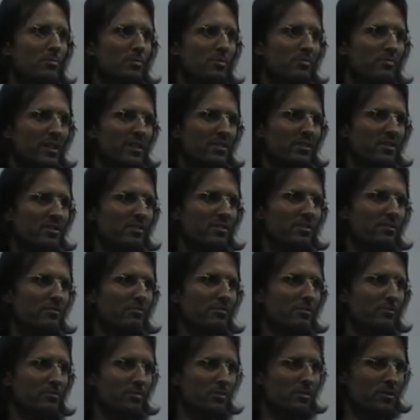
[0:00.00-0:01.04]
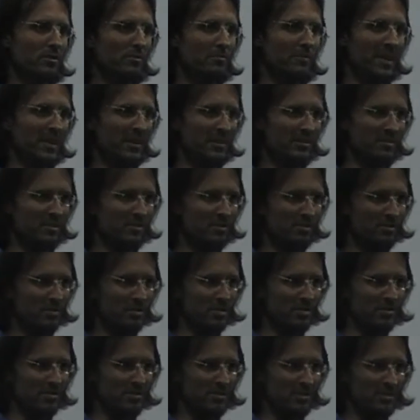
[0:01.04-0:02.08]
preventing you from making the
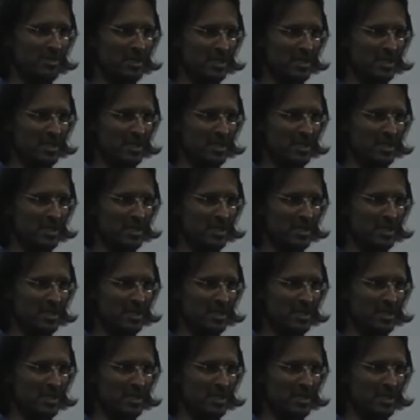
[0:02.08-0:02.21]
choice?